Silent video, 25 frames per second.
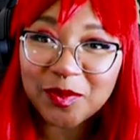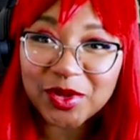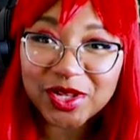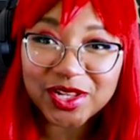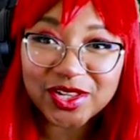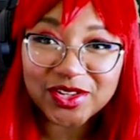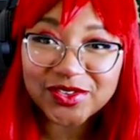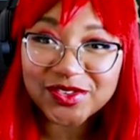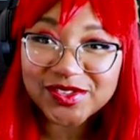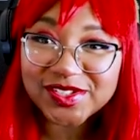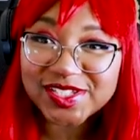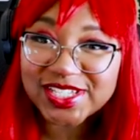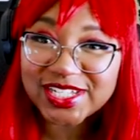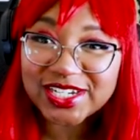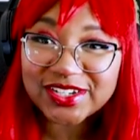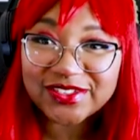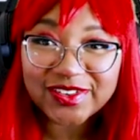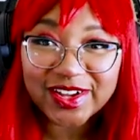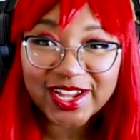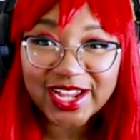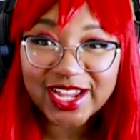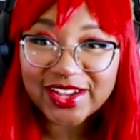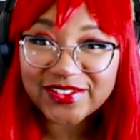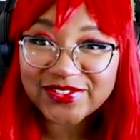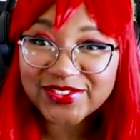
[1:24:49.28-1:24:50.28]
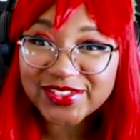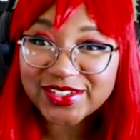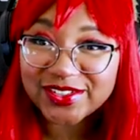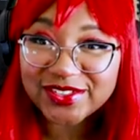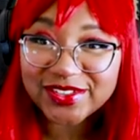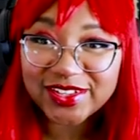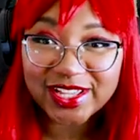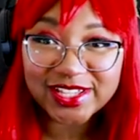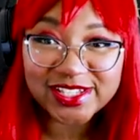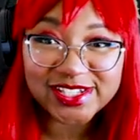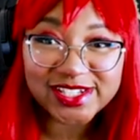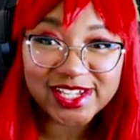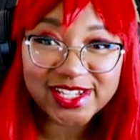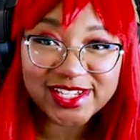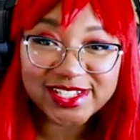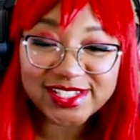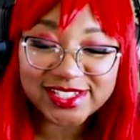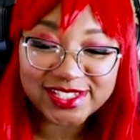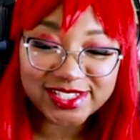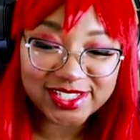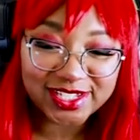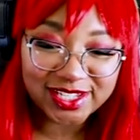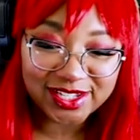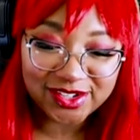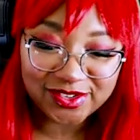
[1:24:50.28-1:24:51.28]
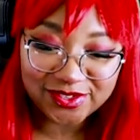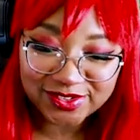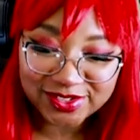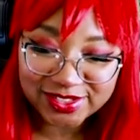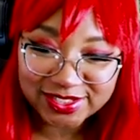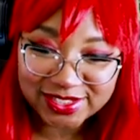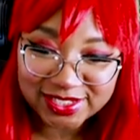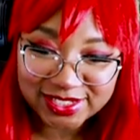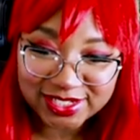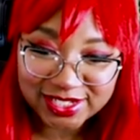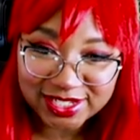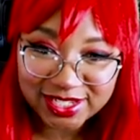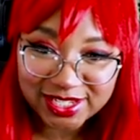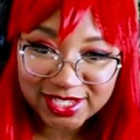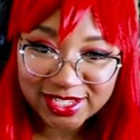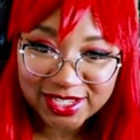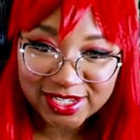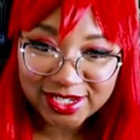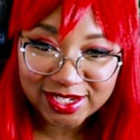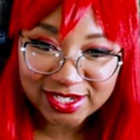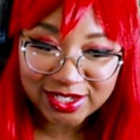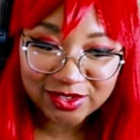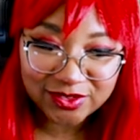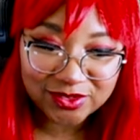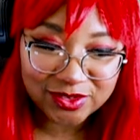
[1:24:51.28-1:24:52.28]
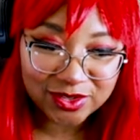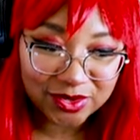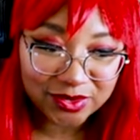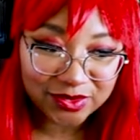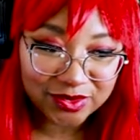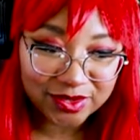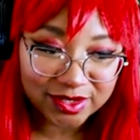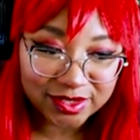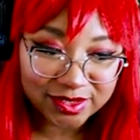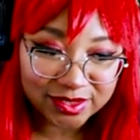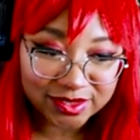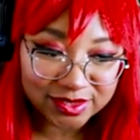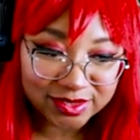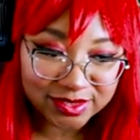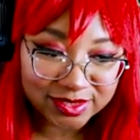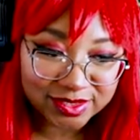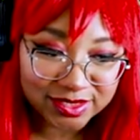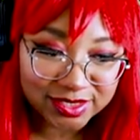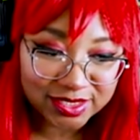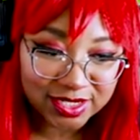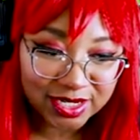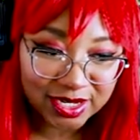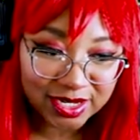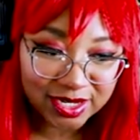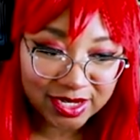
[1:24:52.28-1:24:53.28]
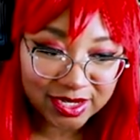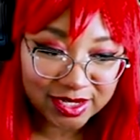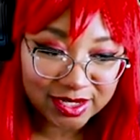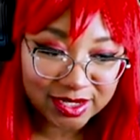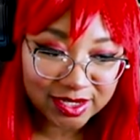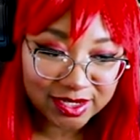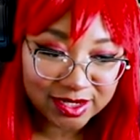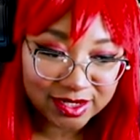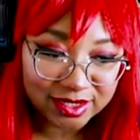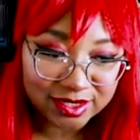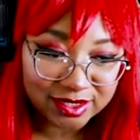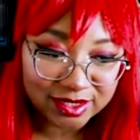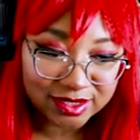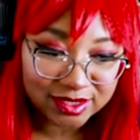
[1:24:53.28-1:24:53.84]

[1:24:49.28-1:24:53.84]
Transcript: lose it if I have to do that chase sequence again. You don't understand.